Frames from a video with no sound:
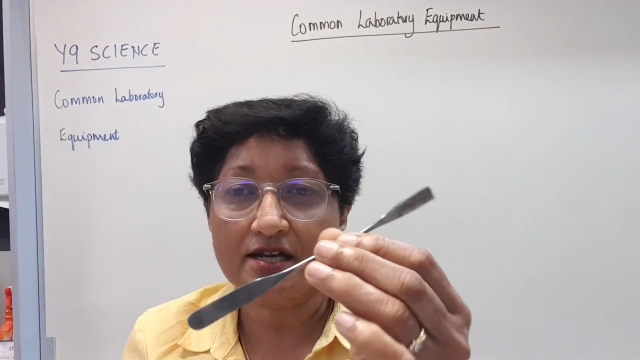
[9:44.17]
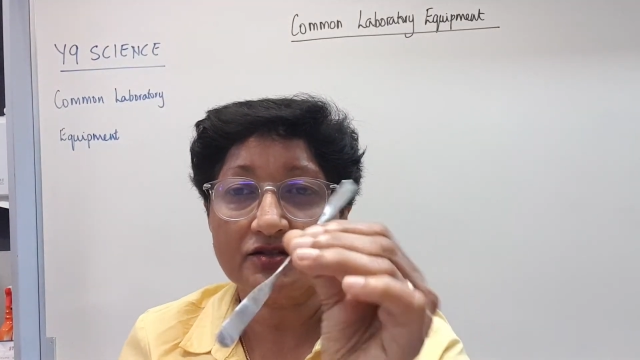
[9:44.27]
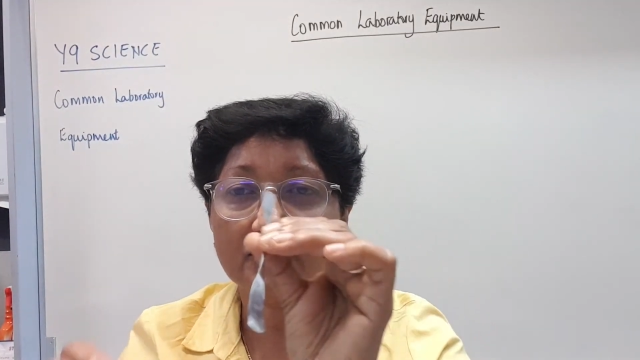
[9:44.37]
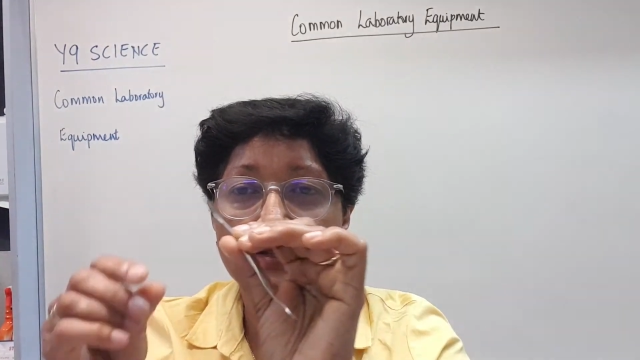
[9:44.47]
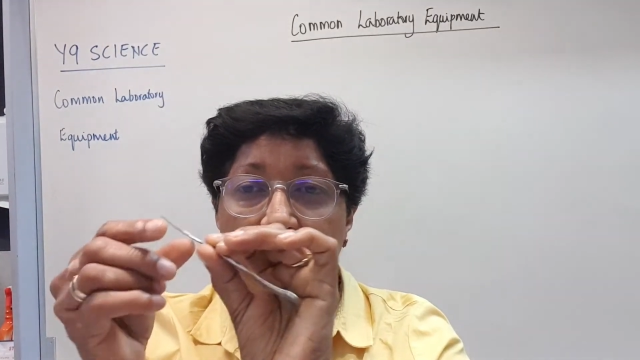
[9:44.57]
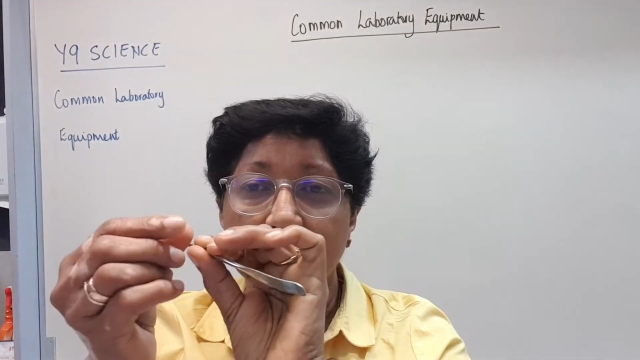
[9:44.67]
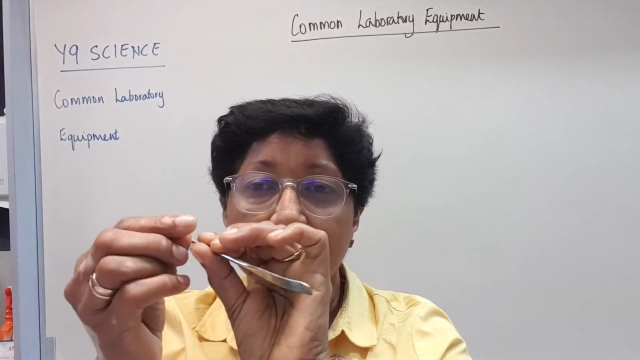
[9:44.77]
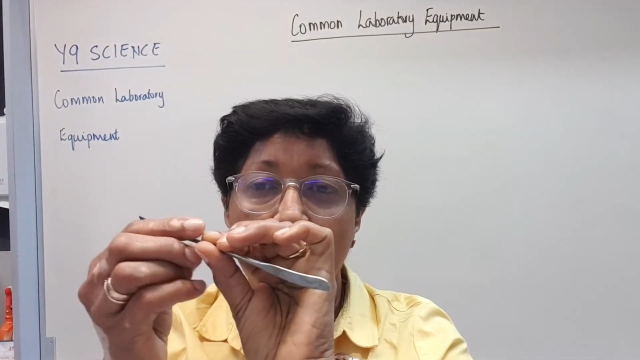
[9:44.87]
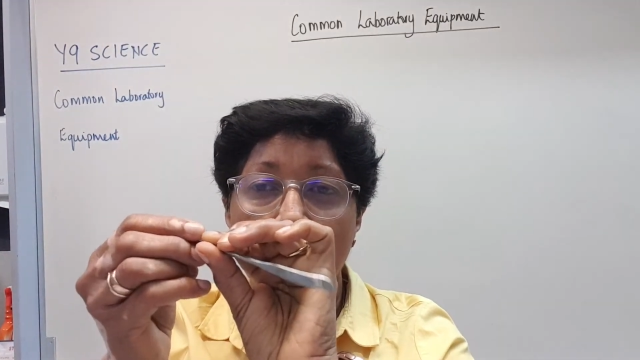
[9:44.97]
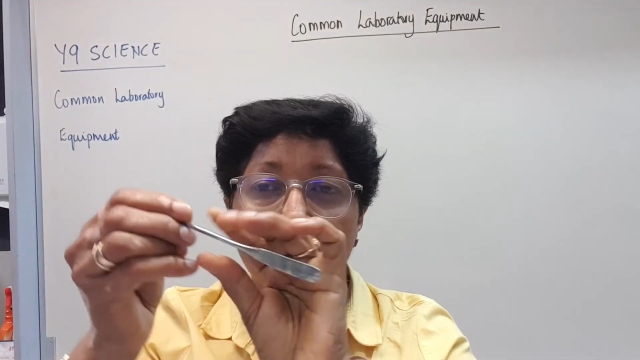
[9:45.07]
So this is
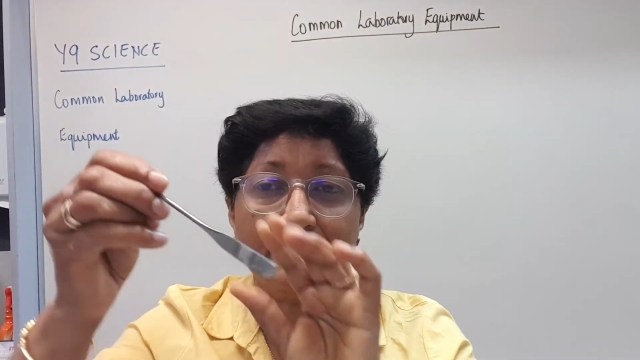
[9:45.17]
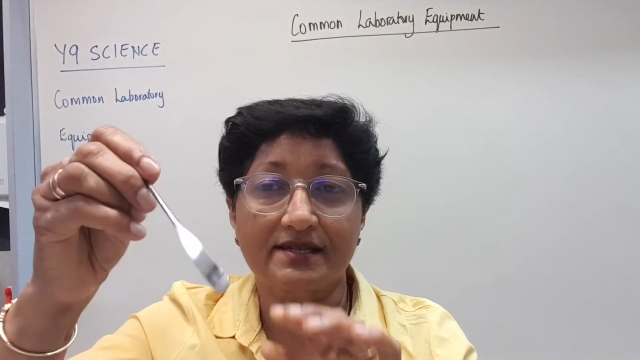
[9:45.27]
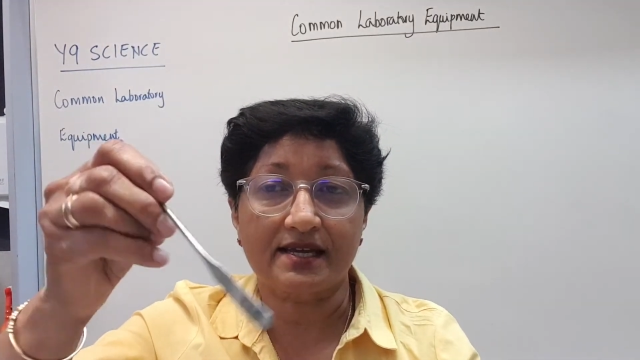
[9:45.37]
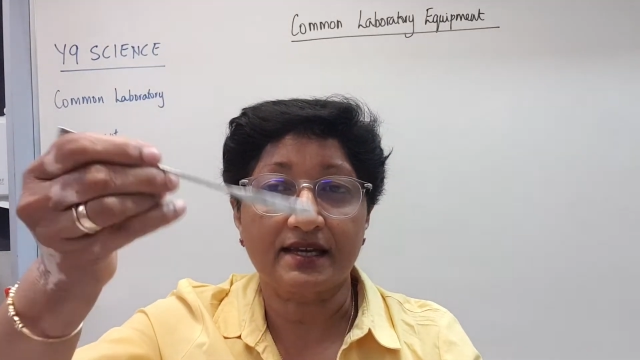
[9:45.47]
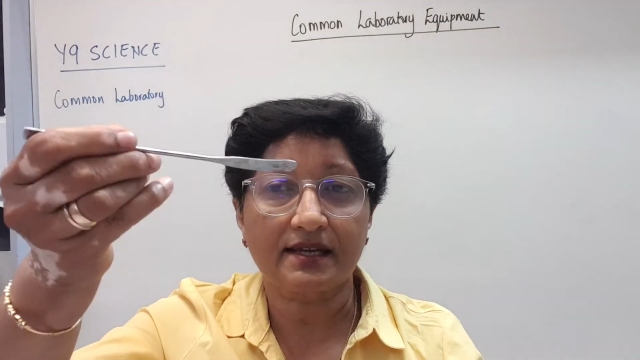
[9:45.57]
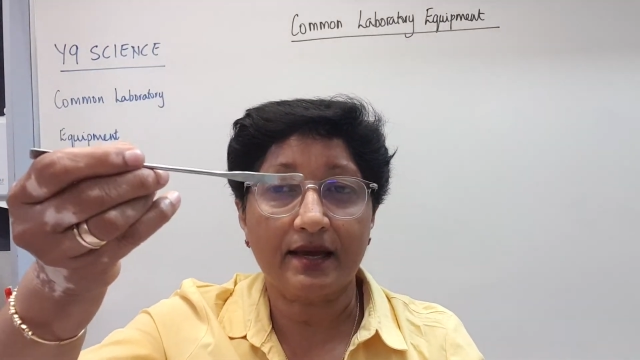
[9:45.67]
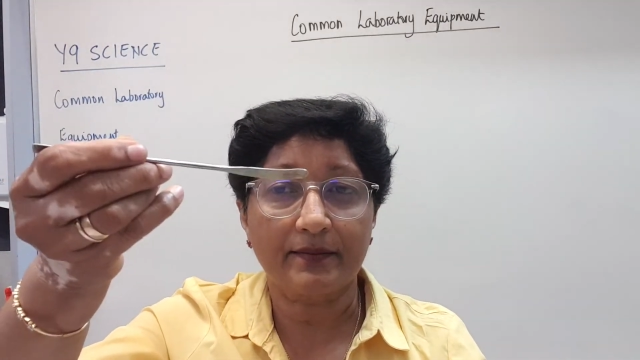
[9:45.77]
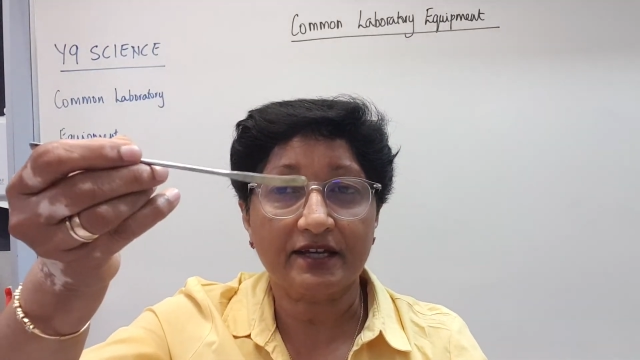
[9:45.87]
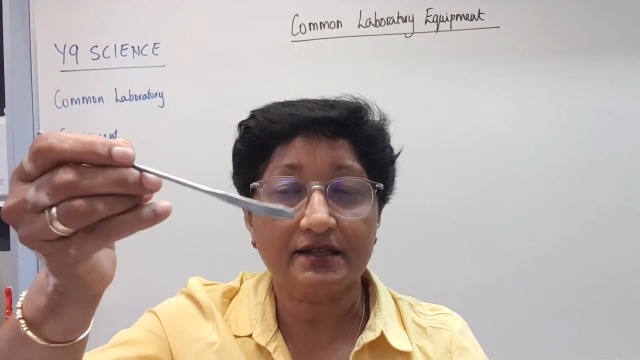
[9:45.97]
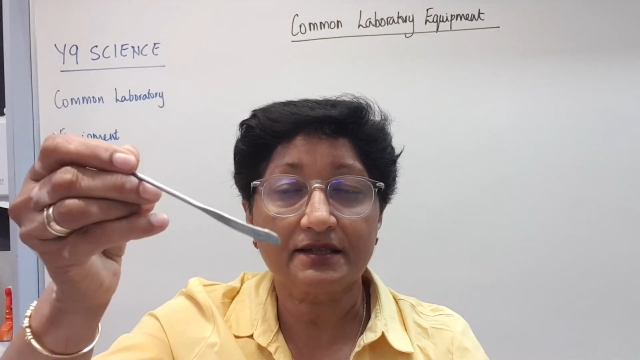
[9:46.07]
how we take
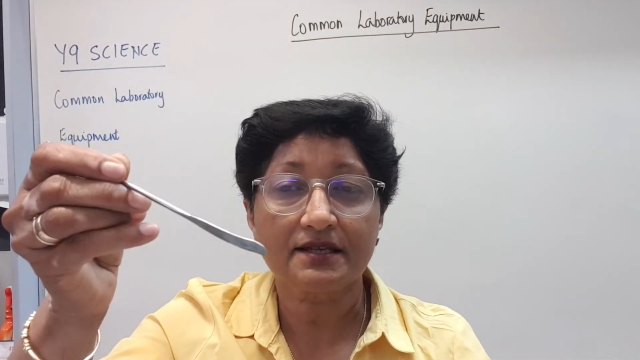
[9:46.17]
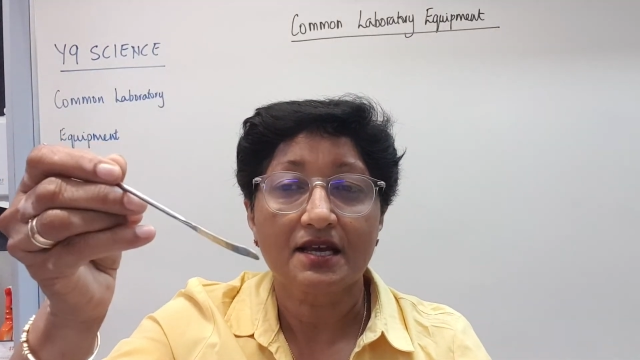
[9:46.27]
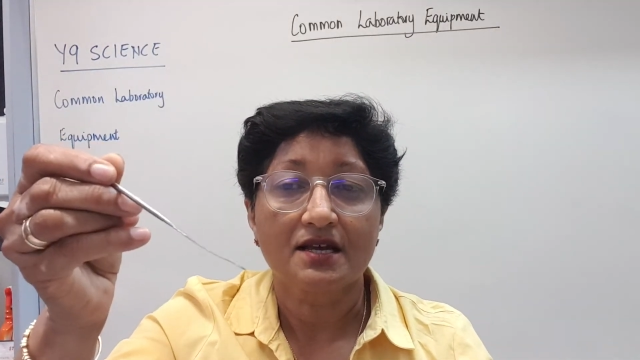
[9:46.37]
chemicals,